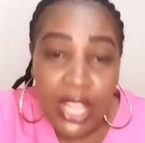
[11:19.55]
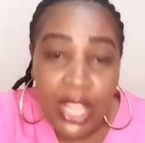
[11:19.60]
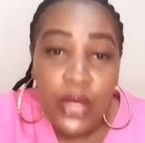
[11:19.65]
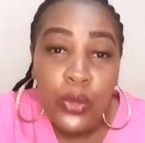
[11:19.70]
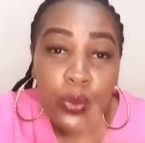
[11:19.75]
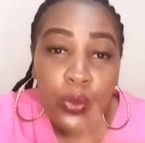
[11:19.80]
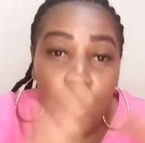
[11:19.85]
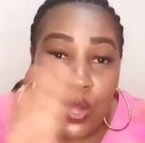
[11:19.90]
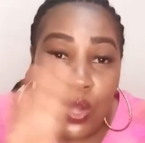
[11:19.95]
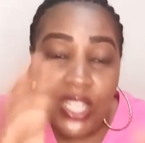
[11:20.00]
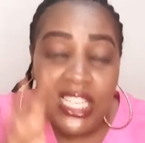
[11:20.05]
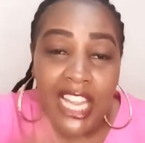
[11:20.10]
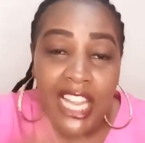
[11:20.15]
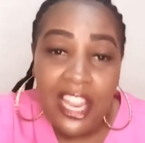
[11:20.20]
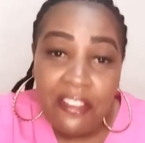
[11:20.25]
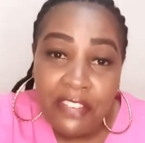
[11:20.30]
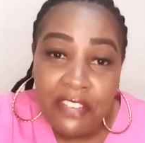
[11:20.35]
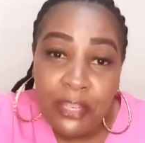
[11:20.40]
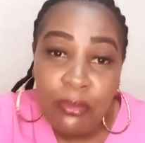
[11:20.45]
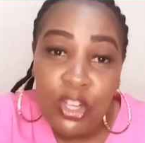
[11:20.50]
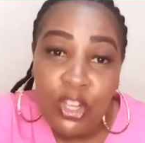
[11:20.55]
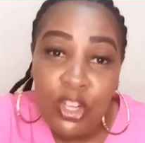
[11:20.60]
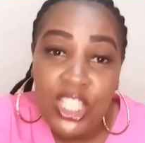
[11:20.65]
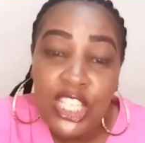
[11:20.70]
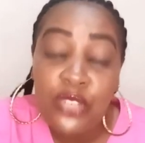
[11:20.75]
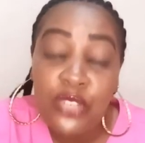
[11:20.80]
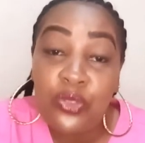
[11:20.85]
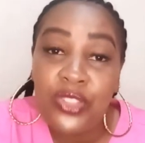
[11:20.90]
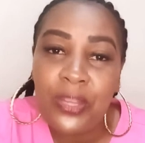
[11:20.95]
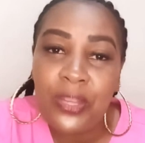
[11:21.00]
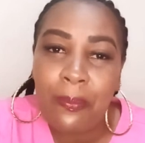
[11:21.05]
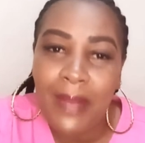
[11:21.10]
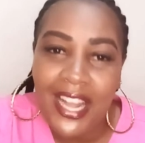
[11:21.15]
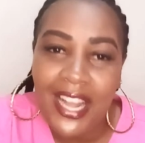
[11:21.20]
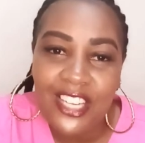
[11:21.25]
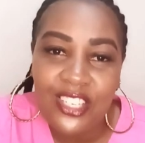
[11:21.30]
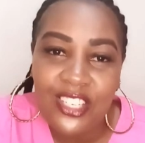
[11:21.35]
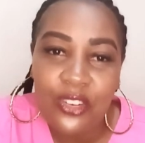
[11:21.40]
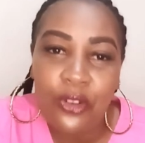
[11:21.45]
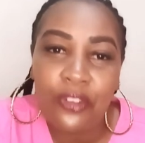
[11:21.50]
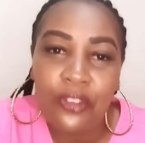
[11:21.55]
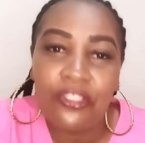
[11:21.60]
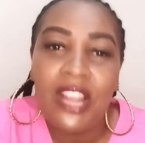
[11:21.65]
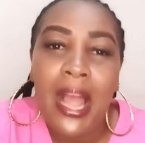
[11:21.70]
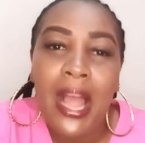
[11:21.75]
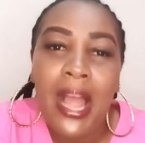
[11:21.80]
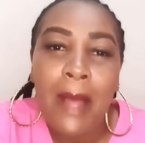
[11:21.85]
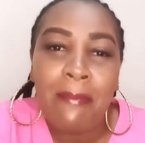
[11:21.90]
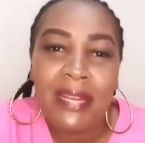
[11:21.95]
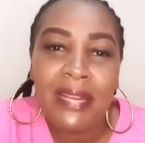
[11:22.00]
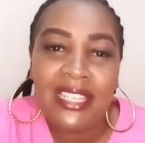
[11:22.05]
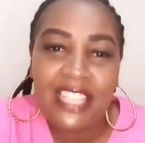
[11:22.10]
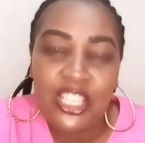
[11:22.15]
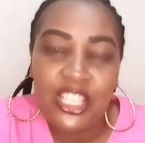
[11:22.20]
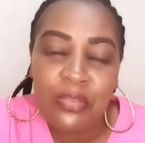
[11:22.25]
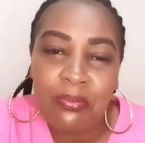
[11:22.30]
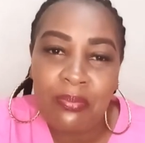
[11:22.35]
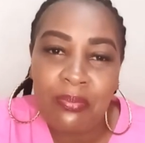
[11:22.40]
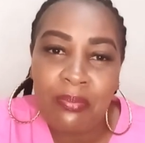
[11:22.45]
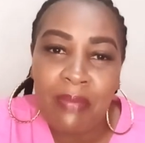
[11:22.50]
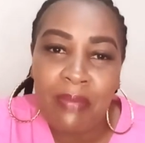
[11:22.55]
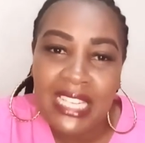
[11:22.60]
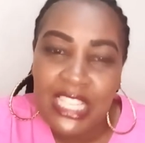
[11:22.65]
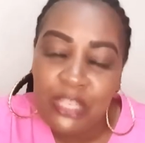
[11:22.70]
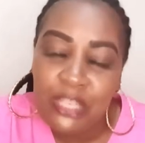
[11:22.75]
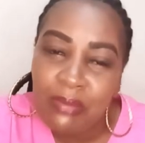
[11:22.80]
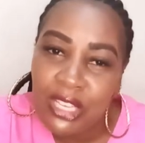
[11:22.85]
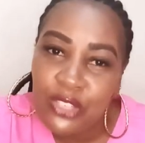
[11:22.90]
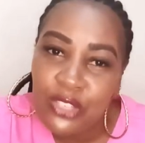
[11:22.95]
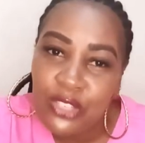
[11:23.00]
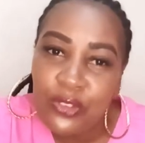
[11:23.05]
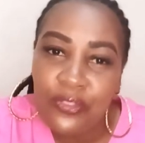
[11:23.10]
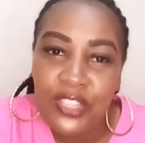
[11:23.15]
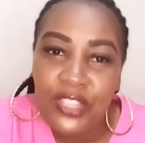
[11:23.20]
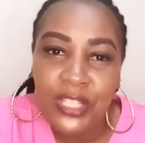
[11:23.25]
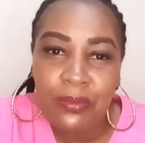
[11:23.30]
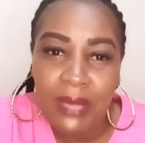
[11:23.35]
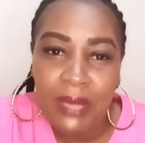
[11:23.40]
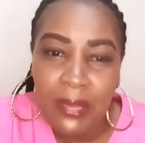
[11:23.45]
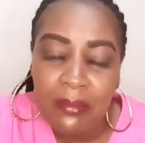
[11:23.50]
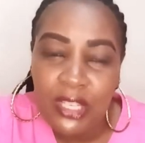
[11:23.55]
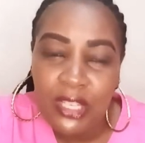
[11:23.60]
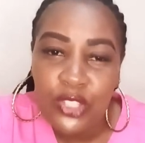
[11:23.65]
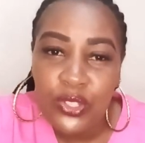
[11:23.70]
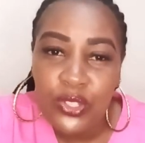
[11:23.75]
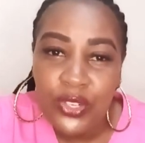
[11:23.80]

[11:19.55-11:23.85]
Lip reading: We want everybody to be part of management of these babies.